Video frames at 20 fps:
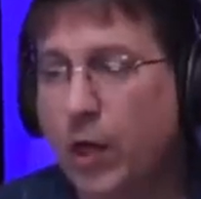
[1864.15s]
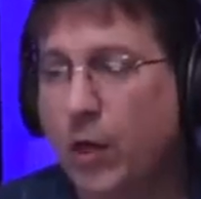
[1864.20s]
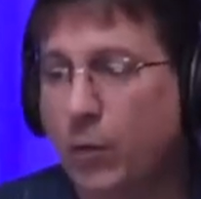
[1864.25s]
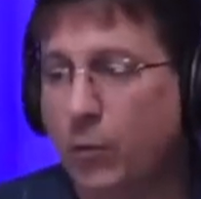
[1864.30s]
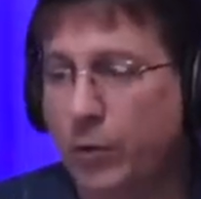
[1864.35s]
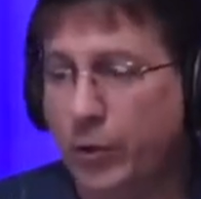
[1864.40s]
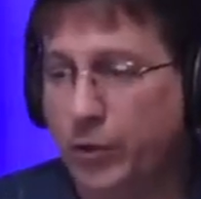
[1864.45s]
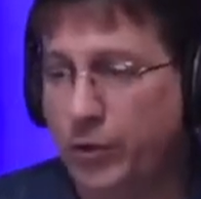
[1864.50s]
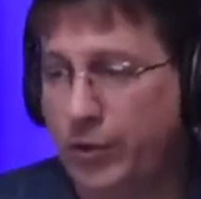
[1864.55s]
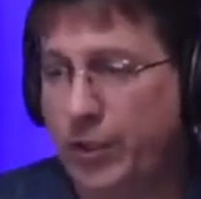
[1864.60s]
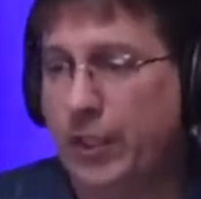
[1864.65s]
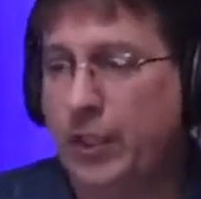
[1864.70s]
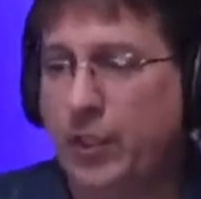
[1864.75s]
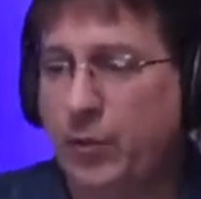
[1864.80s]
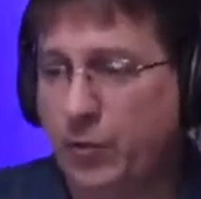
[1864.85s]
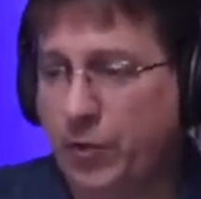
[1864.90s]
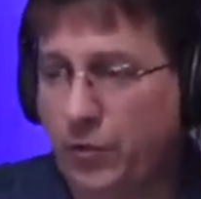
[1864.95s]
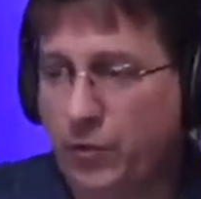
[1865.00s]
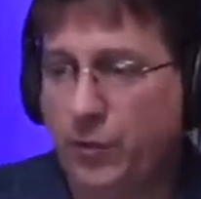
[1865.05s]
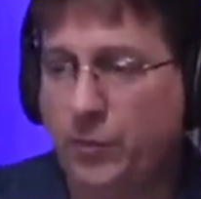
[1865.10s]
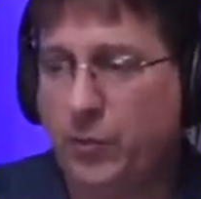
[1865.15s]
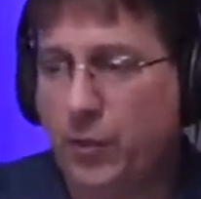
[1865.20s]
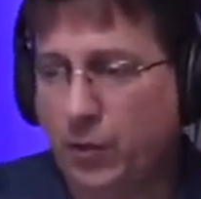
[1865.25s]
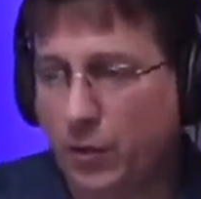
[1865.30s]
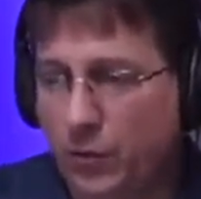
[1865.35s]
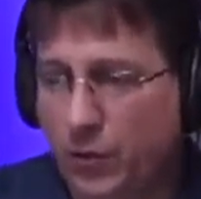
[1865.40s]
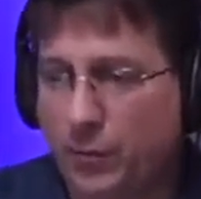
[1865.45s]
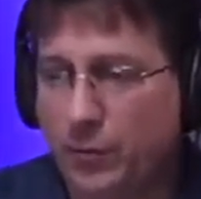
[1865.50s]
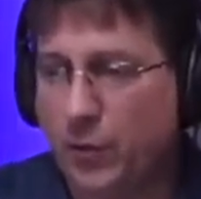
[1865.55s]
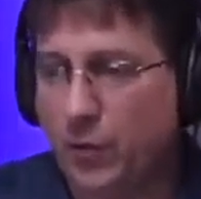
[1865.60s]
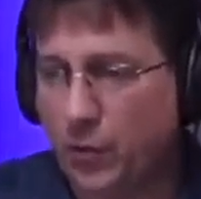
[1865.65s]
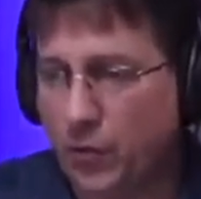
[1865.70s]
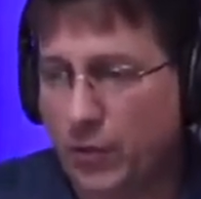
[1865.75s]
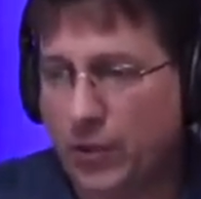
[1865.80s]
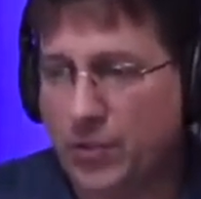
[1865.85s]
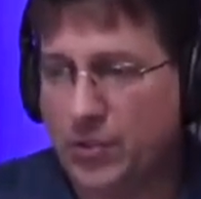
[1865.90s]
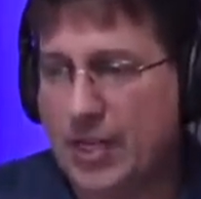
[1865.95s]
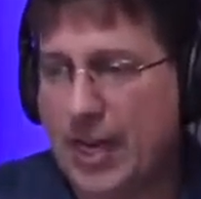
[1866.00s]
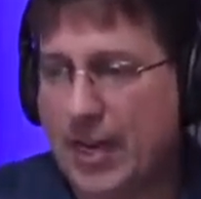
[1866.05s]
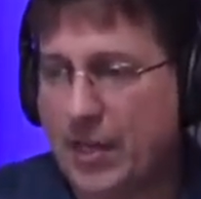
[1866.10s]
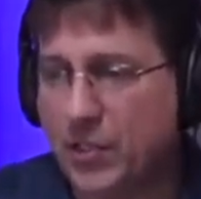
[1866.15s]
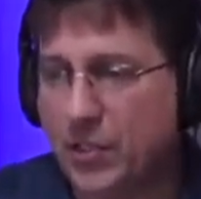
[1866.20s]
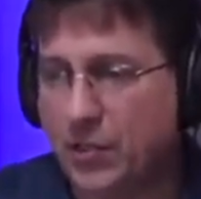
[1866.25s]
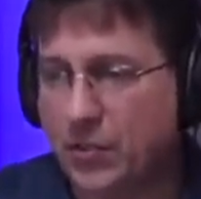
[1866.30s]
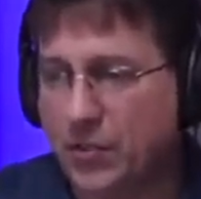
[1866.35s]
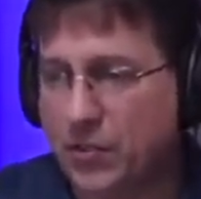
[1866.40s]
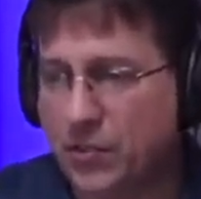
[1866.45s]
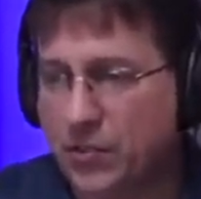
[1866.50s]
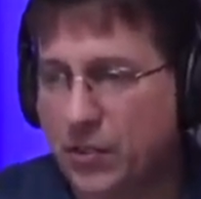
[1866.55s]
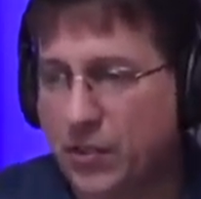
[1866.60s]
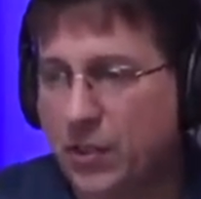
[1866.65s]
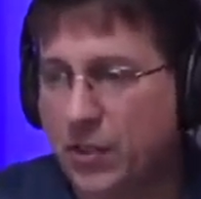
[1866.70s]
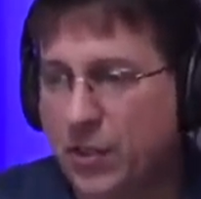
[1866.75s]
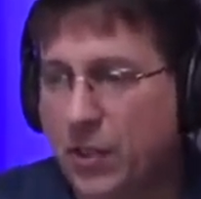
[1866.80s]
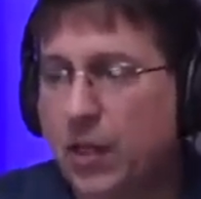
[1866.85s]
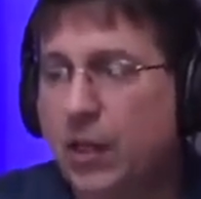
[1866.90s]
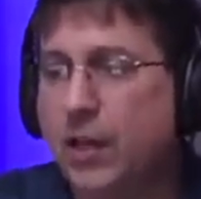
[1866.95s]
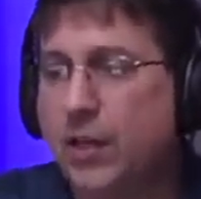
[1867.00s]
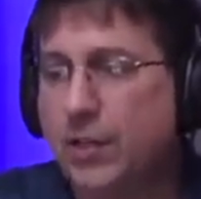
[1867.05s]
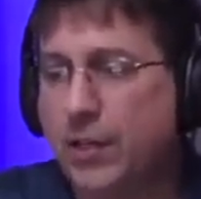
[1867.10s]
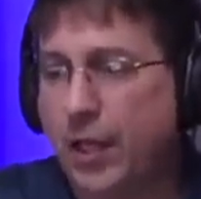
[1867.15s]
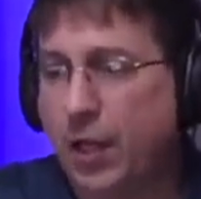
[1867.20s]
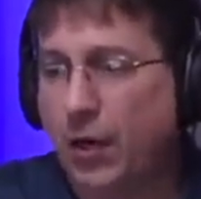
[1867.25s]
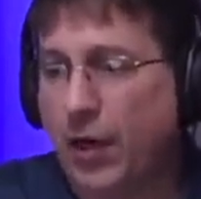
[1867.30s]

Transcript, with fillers: When you're dealing with crypto-to-crypto transactions, they are